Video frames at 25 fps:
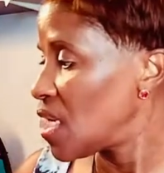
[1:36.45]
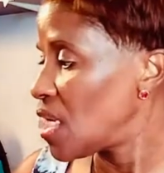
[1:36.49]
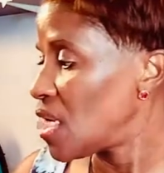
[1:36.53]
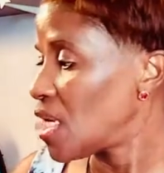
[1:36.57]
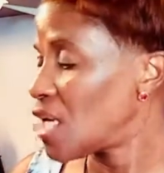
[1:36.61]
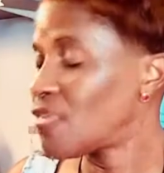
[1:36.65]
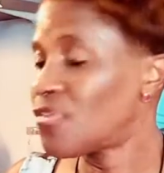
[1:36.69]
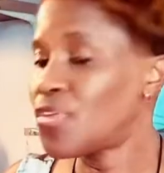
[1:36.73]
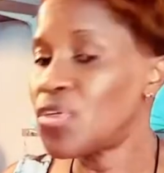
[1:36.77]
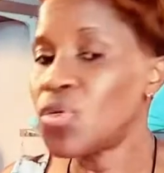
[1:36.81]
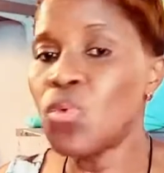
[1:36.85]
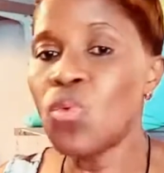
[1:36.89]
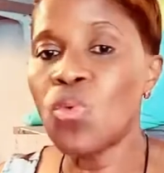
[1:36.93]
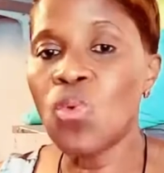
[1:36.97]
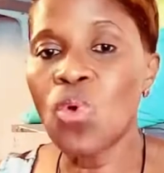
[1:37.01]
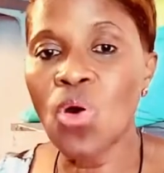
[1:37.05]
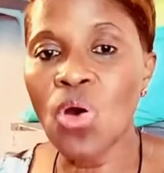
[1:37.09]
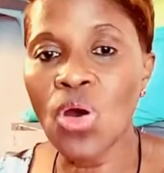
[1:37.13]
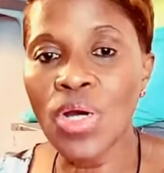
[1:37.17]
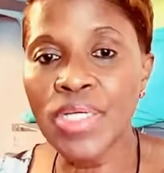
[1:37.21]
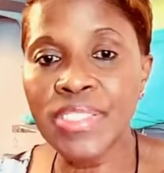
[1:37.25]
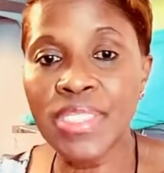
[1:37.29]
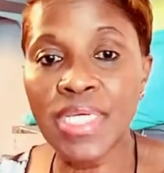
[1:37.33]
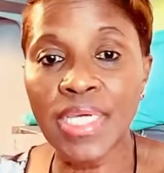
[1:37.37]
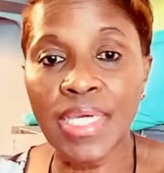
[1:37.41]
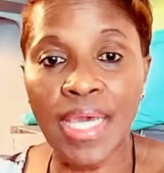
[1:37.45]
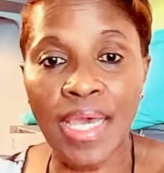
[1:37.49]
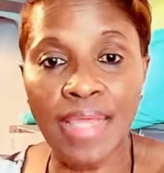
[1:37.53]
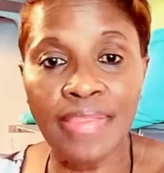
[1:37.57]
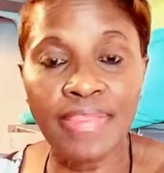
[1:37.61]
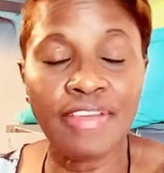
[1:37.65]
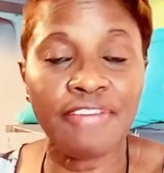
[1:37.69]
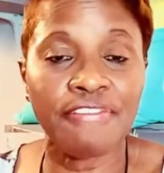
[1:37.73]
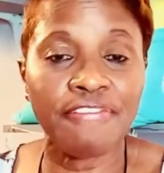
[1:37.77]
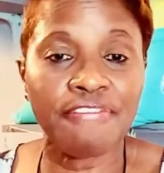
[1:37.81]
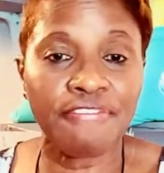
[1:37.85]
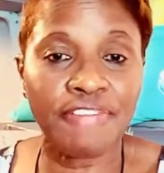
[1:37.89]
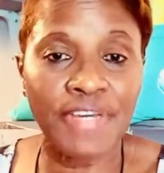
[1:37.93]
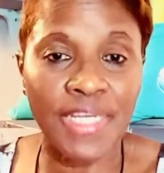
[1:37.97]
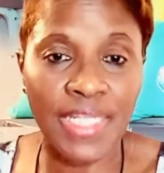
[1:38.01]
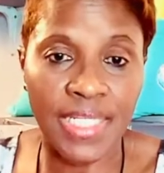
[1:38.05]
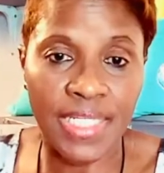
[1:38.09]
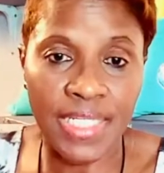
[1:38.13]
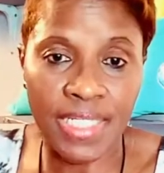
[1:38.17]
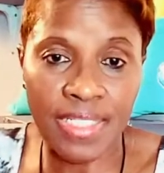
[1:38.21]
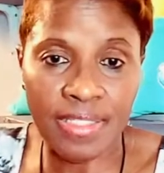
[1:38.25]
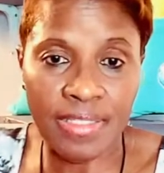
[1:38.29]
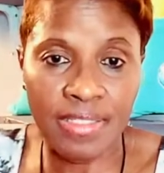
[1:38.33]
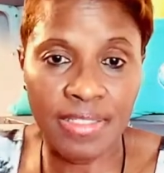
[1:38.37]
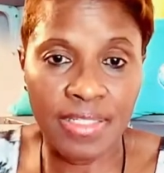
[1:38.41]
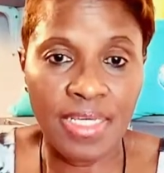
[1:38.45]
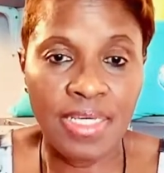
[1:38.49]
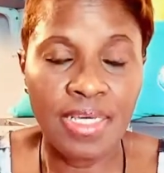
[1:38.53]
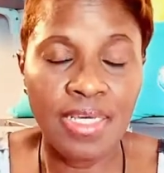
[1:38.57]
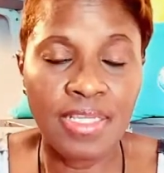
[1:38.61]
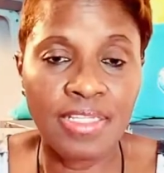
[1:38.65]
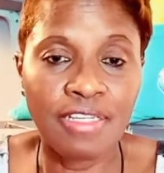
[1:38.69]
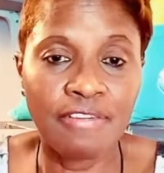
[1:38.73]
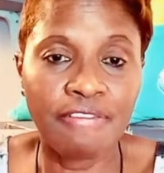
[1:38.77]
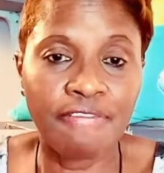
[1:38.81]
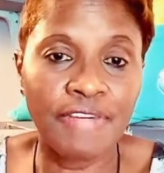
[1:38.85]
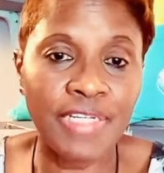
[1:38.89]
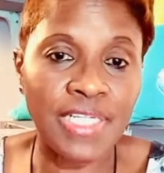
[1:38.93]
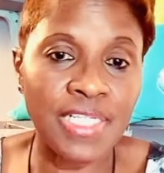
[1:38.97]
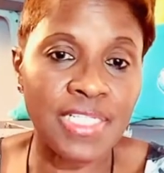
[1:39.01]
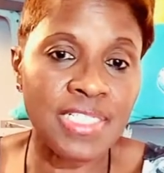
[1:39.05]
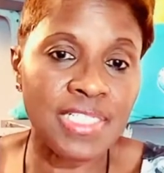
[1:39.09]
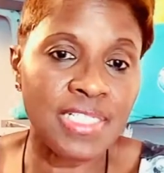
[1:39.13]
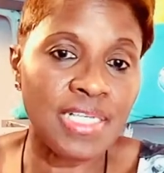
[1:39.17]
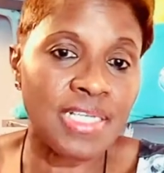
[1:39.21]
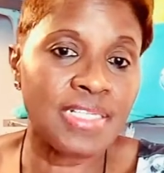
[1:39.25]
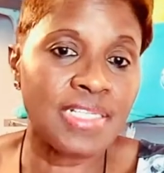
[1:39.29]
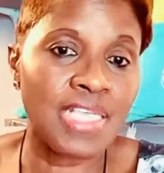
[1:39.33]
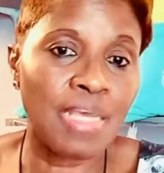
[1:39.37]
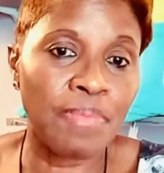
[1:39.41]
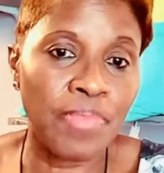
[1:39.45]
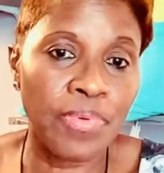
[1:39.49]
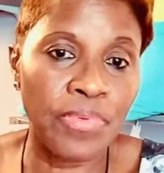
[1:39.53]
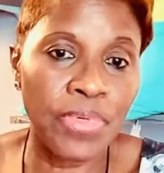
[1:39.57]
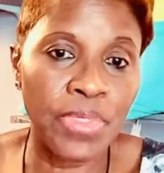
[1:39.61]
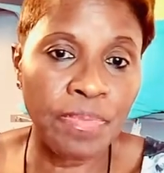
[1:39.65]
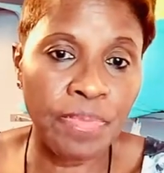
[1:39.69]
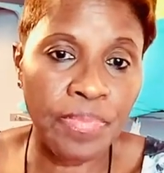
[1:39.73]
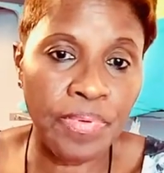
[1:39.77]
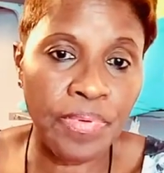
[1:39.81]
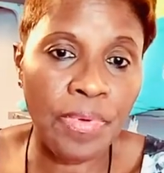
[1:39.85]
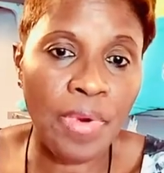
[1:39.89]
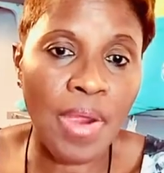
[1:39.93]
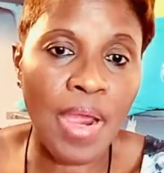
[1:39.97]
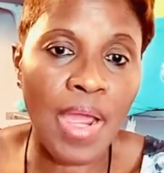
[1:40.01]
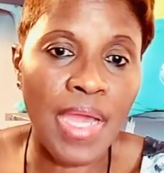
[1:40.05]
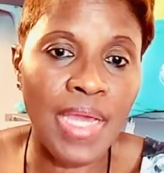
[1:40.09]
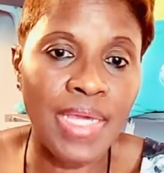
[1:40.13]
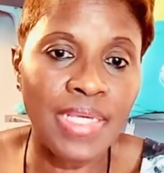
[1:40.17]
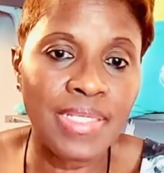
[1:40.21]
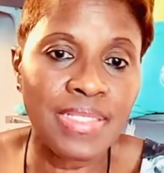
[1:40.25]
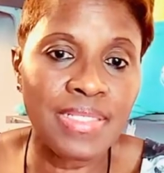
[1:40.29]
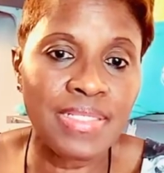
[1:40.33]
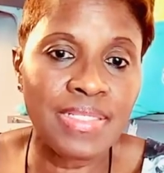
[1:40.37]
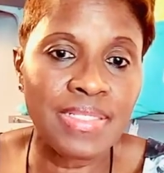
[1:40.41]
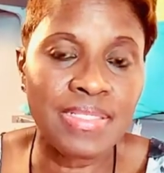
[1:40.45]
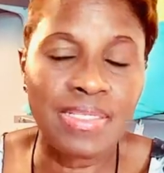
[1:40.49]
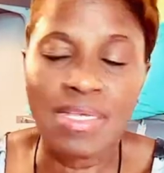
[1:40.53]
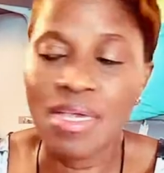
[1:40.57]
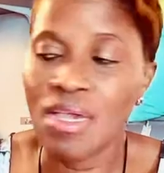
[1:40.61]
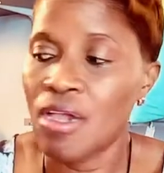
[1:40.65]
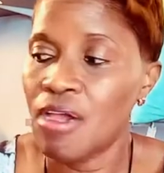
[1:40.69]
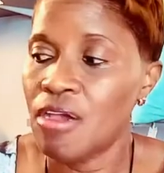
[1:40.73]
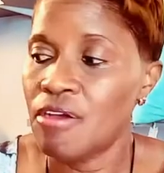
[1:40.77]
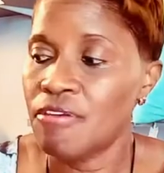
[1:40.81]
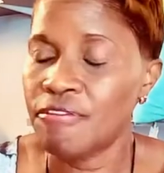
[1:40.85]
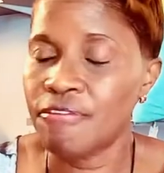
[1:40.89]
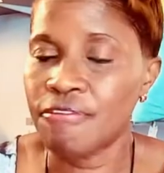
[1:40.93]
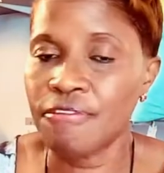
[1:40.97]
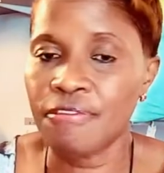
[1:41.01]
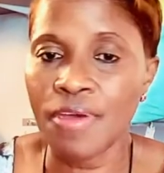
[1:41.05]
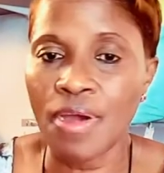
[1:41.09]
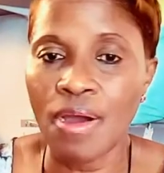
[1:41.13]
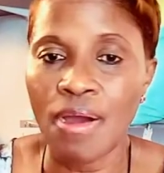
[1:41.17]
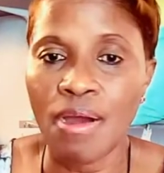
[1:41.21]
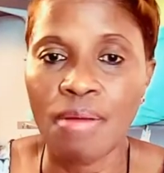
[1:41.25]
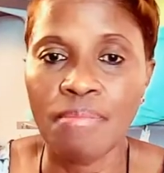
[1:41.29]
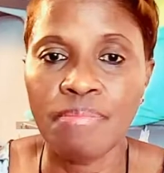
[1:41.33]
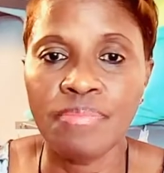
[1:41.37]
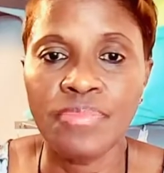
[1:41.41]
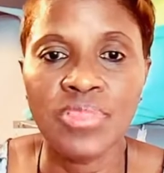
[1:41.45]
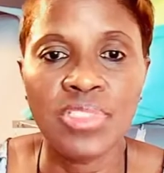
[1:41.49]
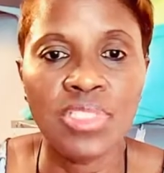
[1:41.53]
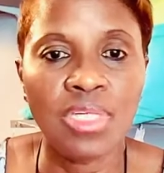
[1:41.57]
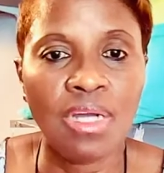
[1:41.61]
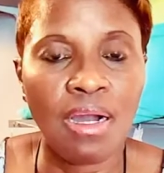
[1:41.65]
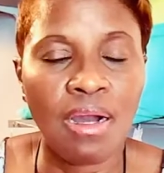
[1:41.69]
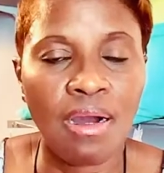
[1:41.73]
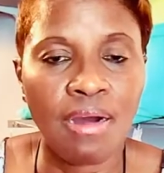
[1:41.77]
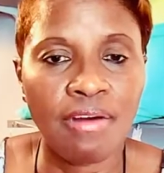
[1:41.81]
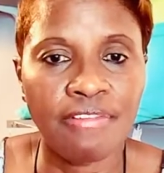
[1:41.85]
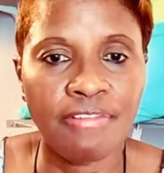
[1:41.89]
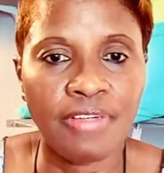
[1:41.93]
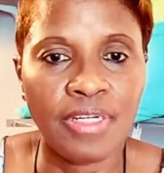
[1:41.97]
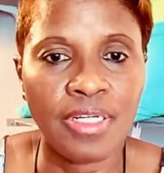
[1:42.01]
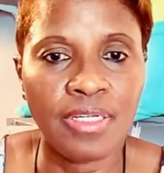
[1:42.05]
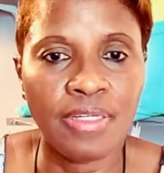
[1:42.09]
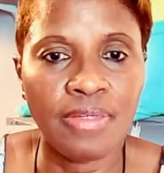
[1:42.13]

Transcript: If you want to get the filling, the filling is a separate price from the cover.